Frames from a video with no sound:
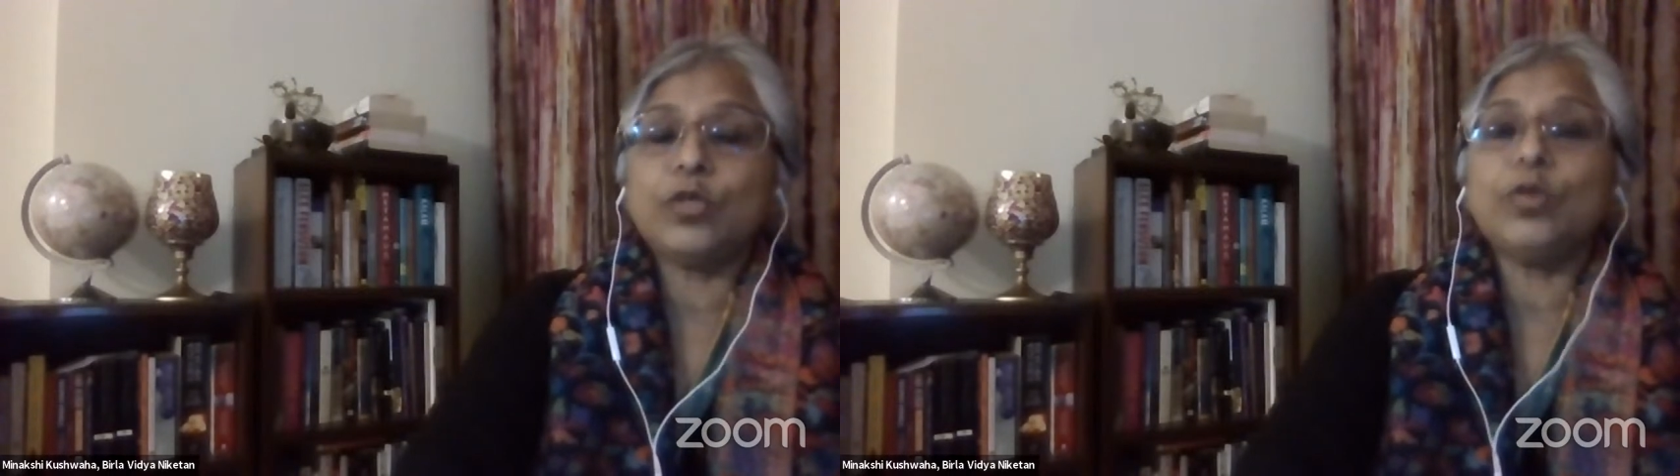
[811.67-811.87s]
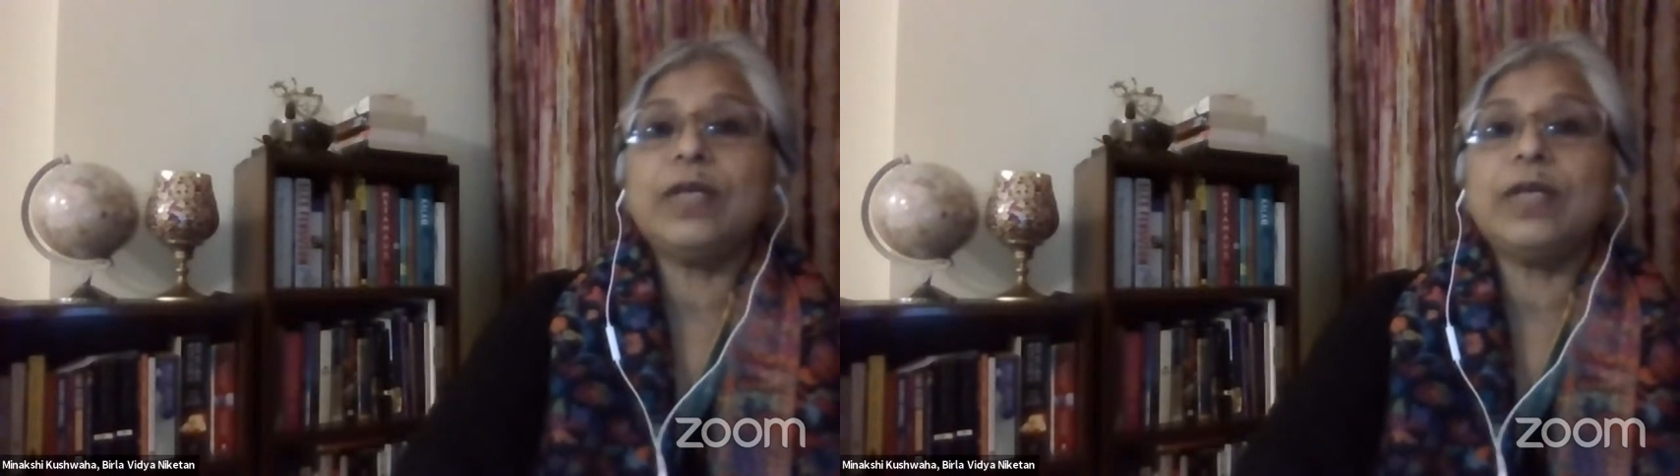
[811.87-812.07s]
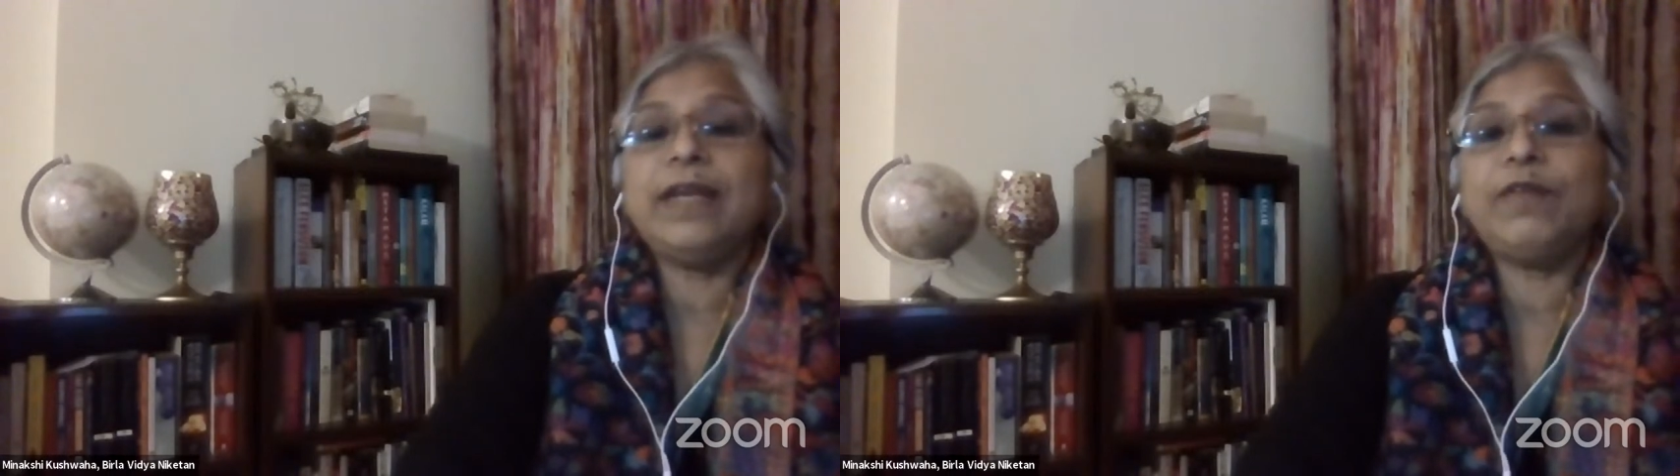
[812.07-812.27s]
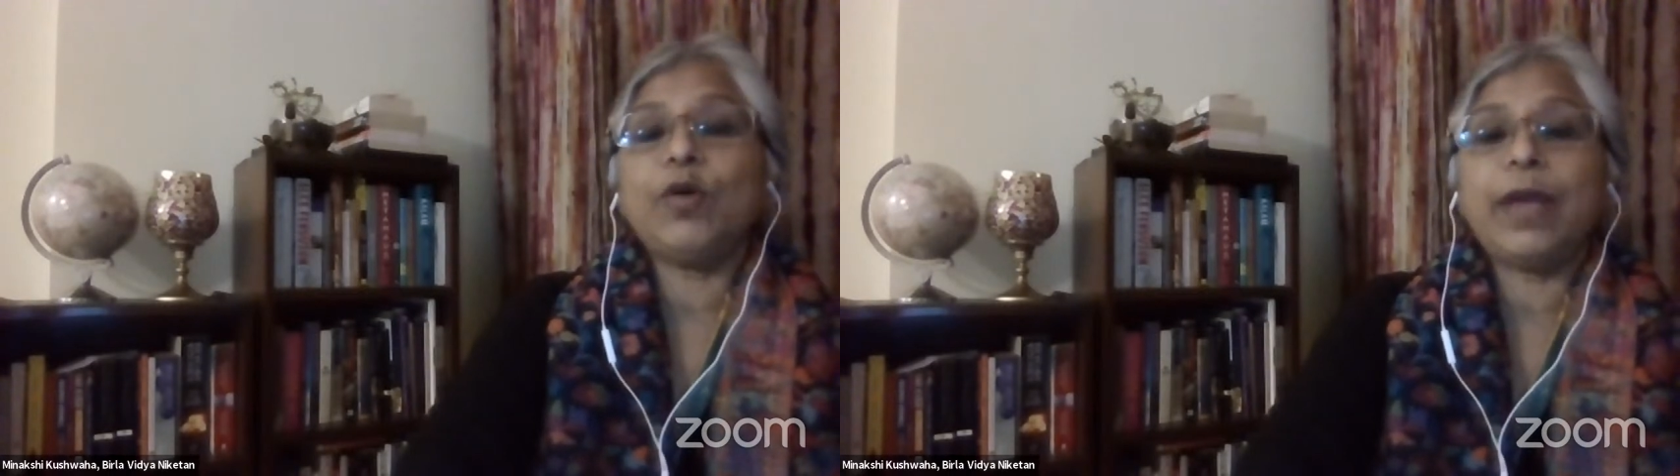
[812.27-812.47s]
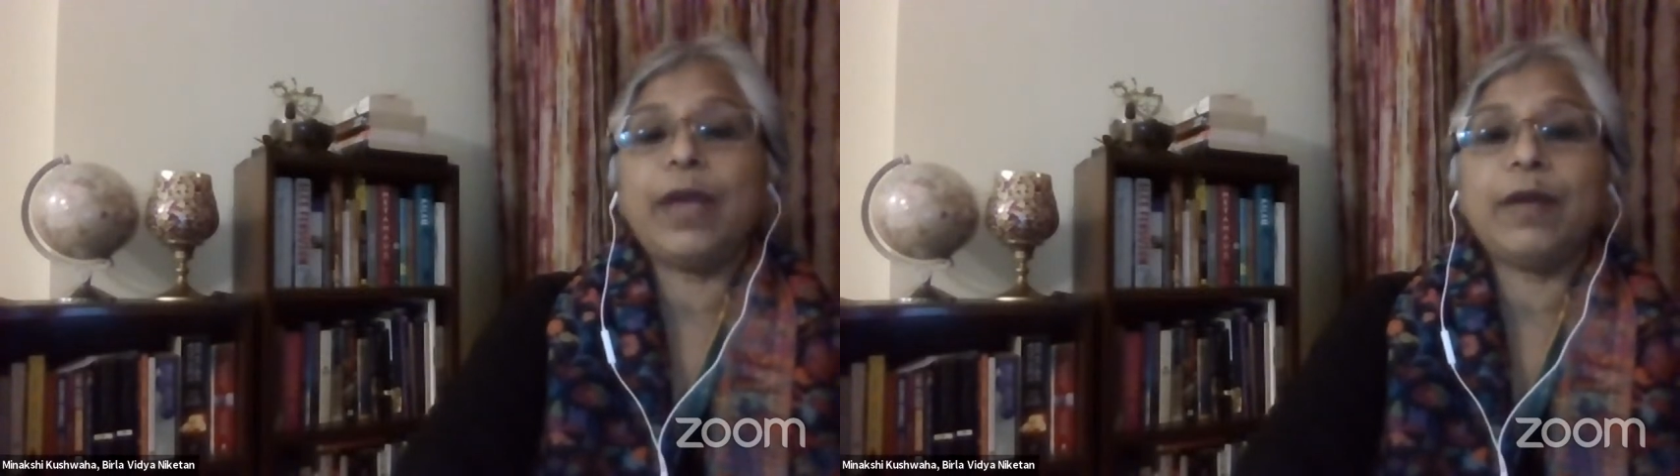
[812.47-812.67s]
Don't leave
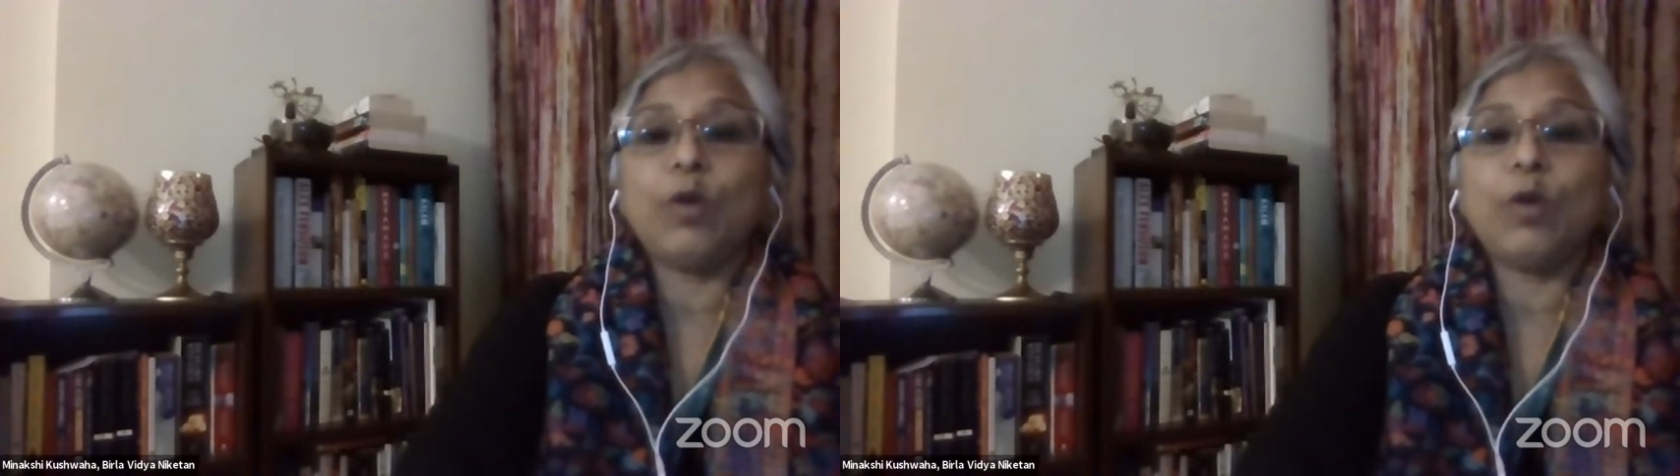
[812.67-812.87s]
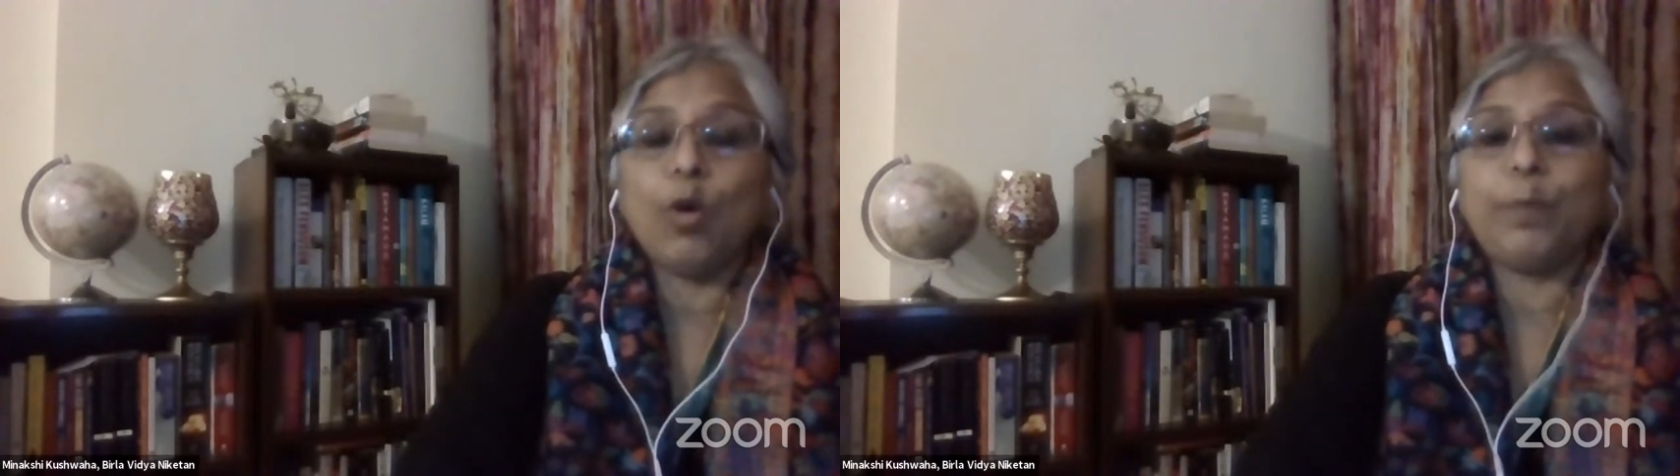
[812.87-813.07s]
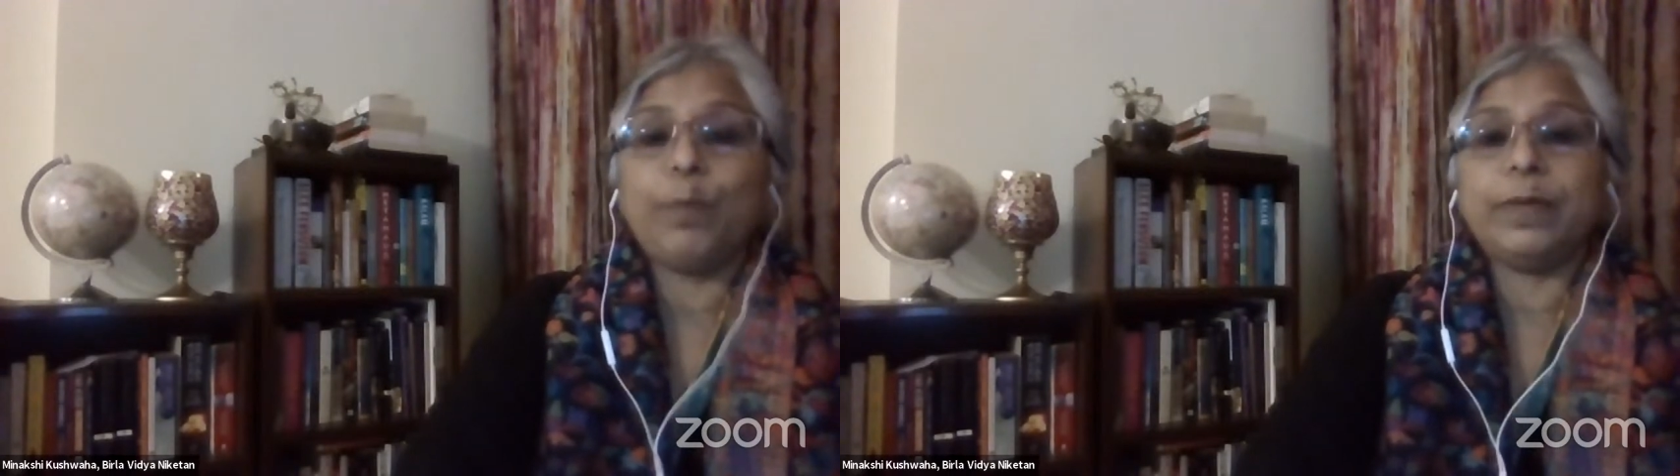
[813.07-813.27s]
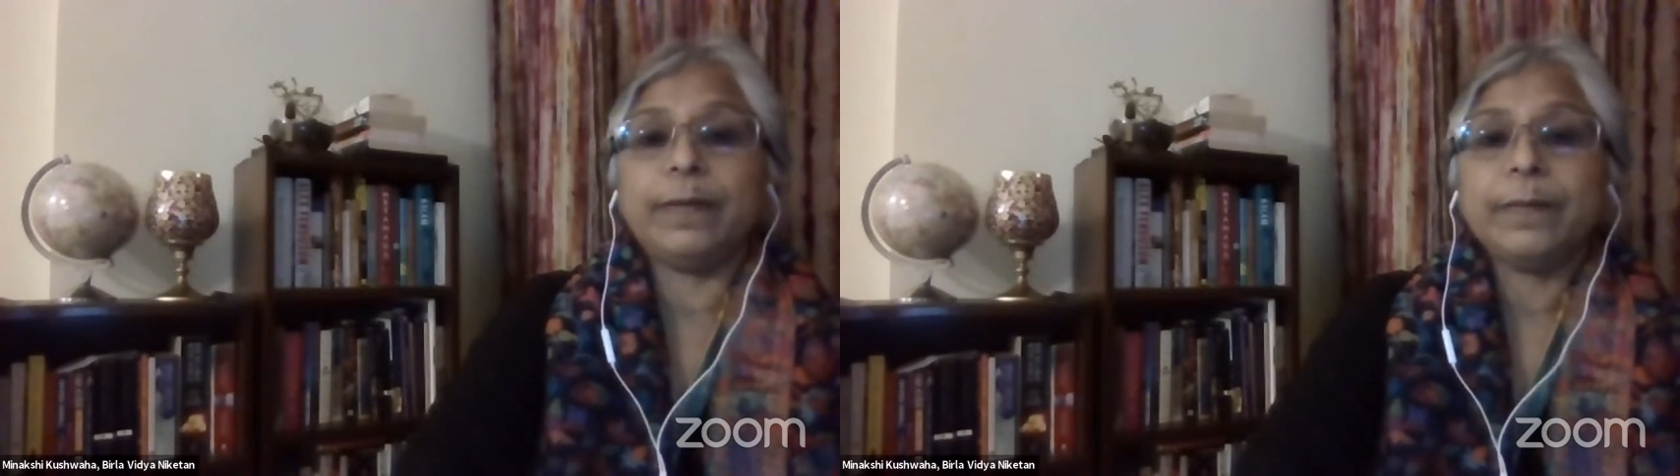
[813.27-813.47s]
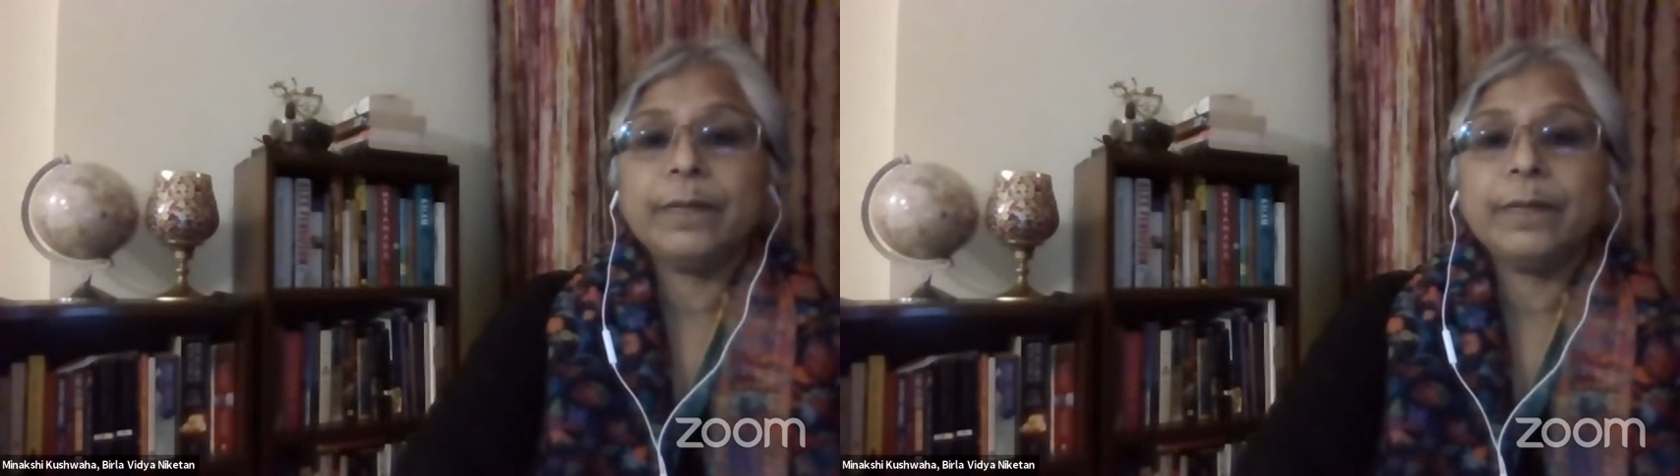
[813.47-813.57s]
your hair open.